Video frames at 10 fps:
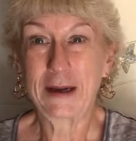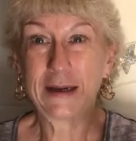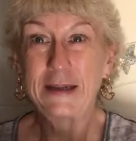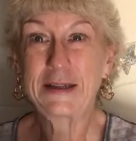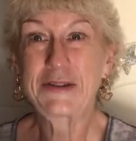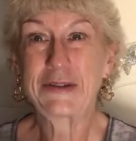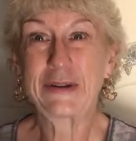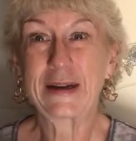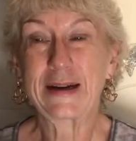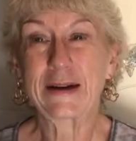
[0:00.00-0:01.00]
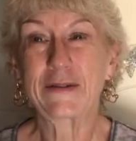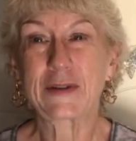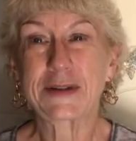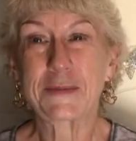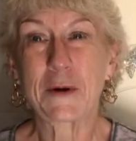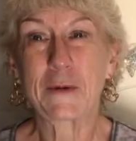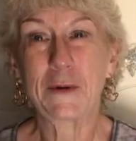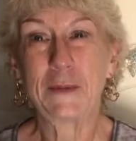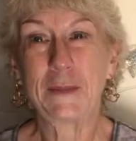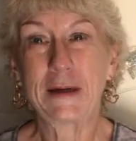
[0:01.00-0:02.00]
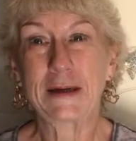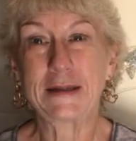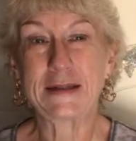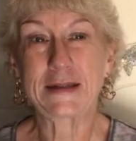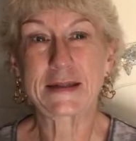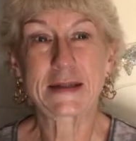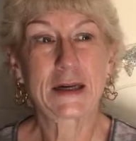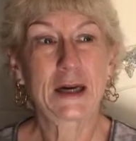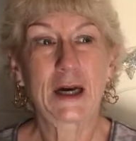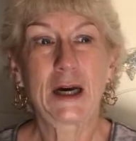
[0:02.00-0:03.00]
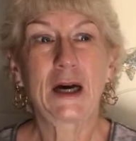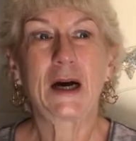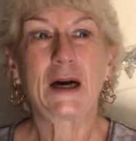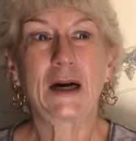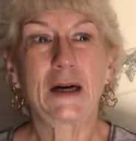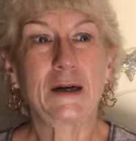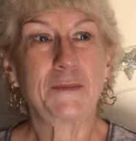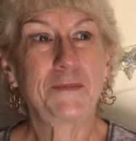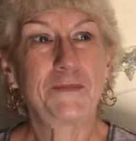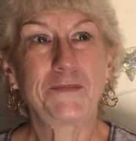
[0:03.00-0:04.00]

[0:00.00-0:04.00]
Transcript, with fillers: I need to get out of this apartment because um,